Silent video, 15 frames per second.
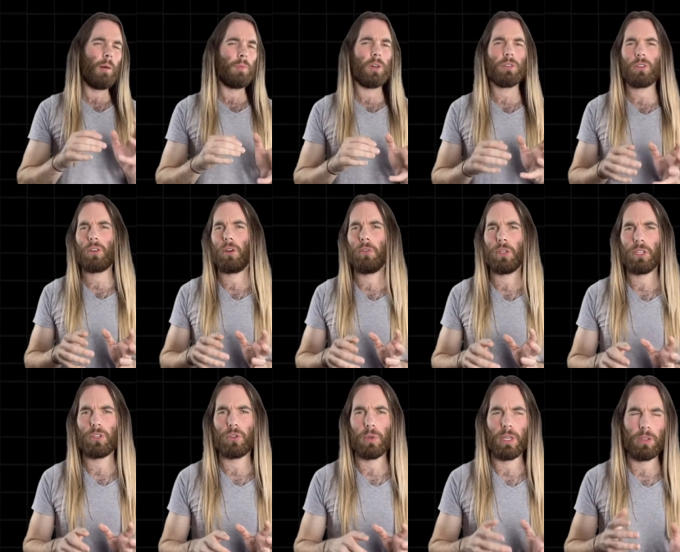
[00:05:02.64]
not going
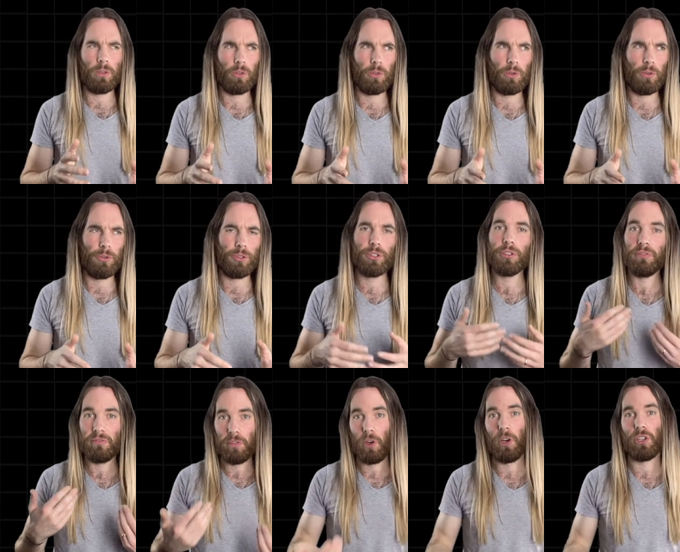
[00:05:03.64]
to include
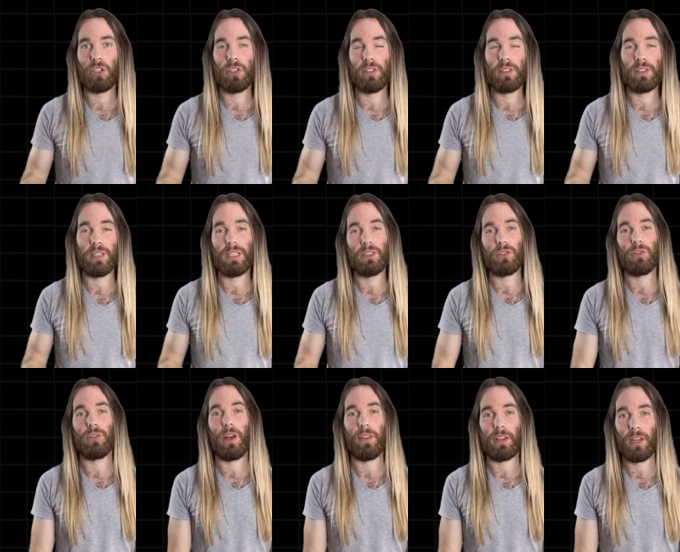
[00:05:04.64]
conversions into
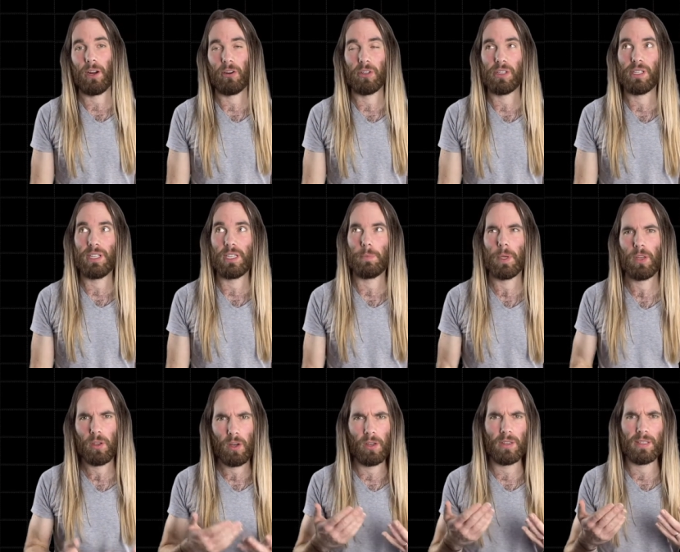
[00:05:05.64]
other currencies
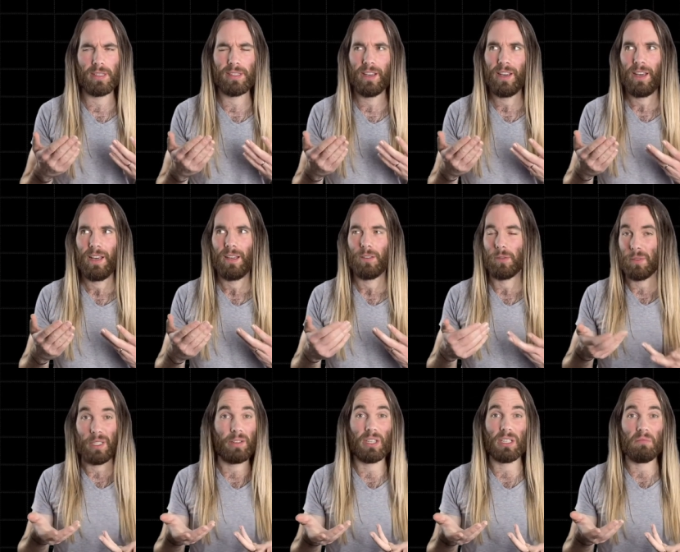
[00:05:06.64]
because, well,
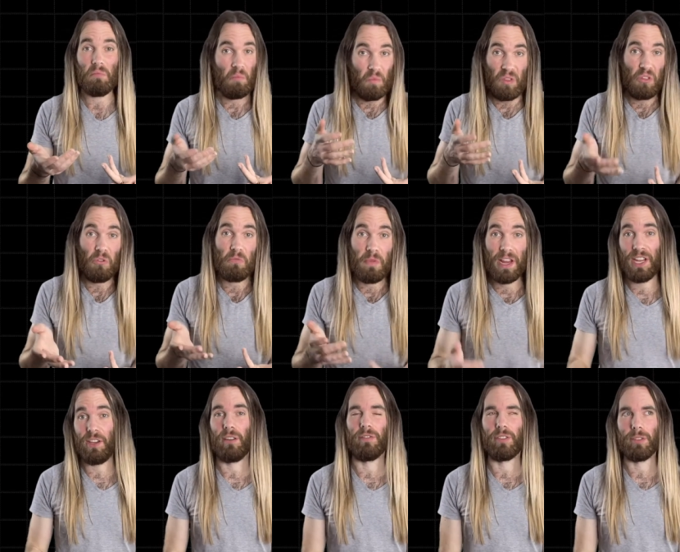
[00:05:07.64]
there are too many
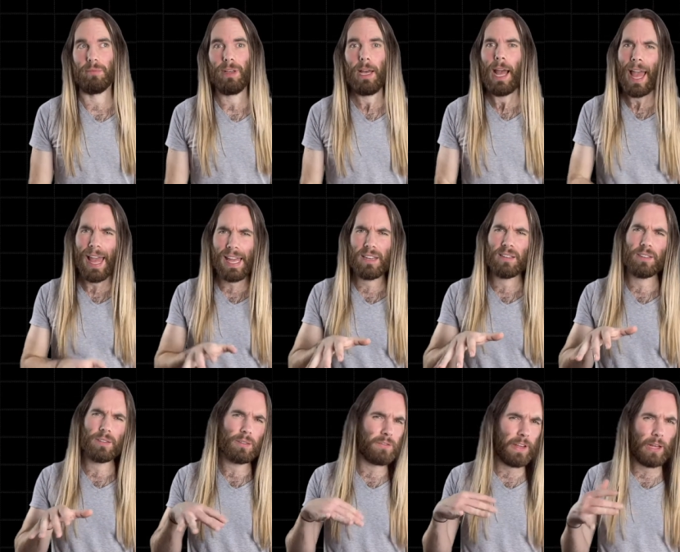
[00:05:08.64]
of them, and
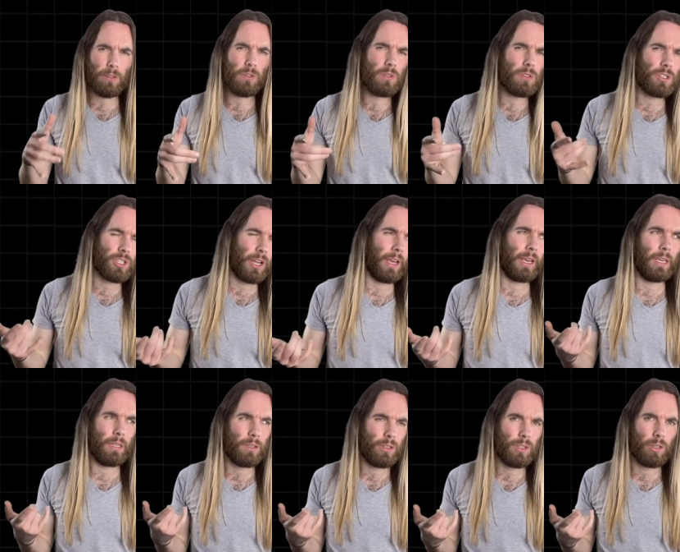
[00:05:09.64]
the values
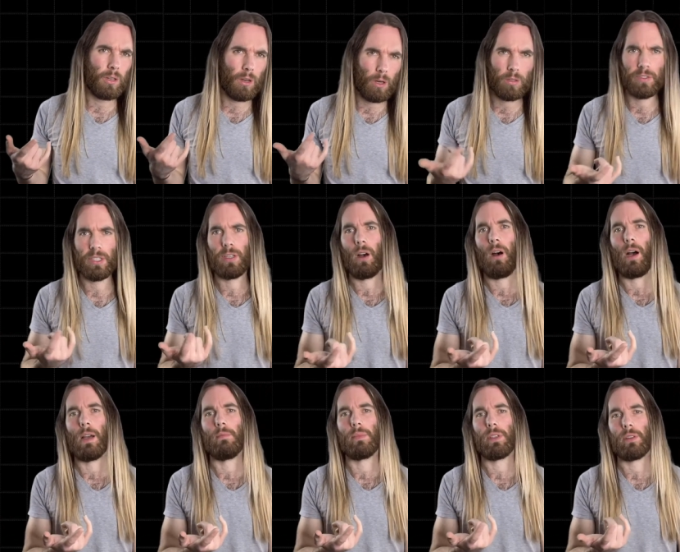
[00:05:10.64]
change over
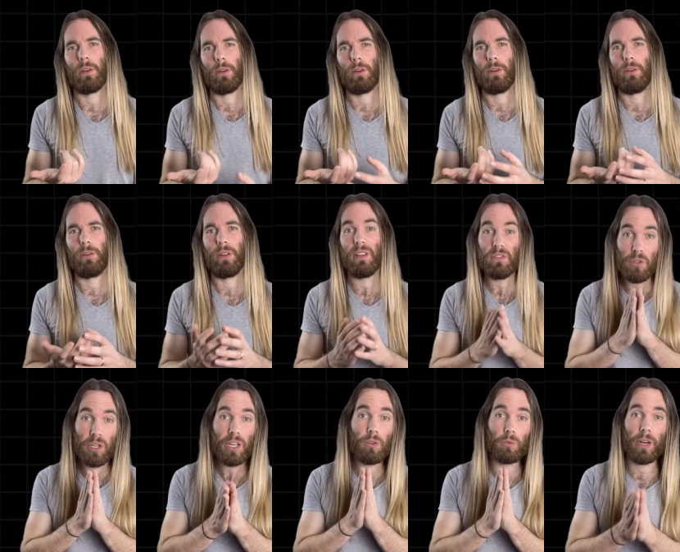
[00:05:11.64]
time. So if you
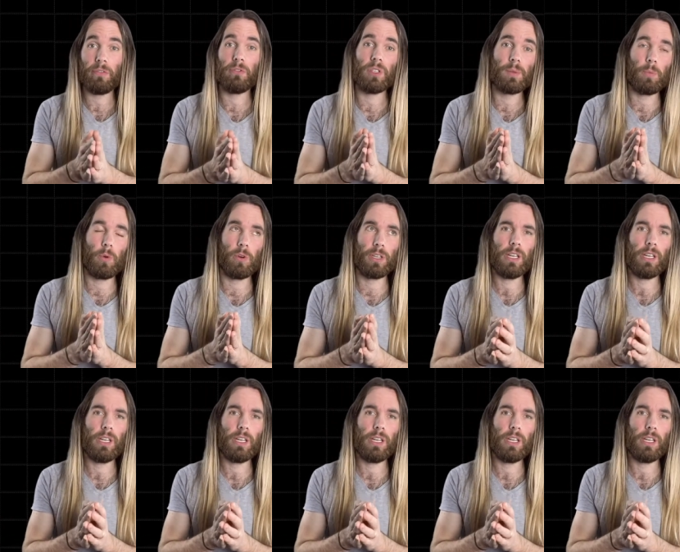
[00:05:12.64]
need a reference point,